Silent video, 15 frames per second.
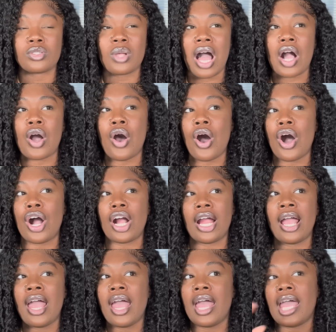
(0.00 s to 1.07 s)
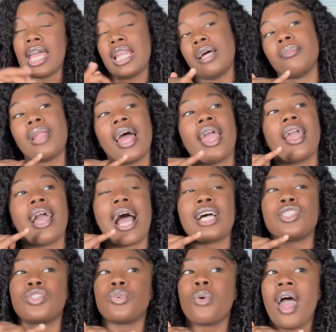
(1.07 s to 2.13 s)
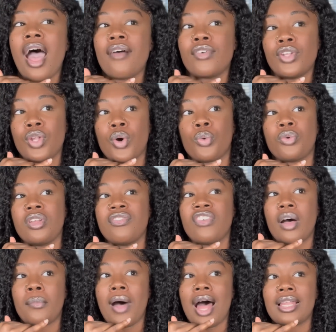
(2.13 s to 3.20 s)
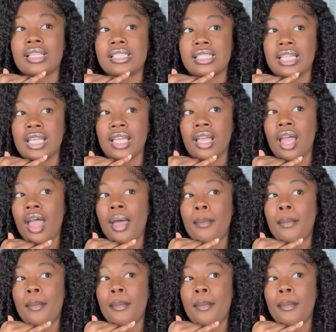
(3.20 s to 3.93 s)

So I call her and I'm like, I do have a no refund policy,